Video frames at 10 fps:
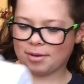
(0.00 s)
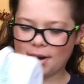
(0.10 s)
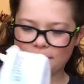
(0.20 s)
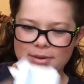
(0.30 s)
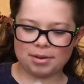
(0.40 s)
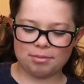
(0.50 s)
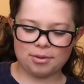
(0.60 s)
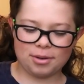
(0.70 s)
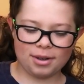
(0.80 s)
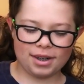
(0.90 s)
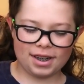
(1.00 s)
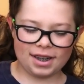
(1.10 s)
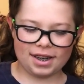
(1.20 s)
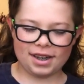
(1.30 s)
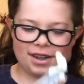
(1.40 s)
grabbing some more,
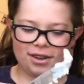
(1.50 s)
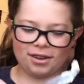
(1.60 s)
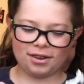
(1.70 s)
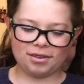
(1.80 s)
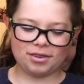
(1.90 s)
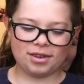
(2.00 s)
can't get it off.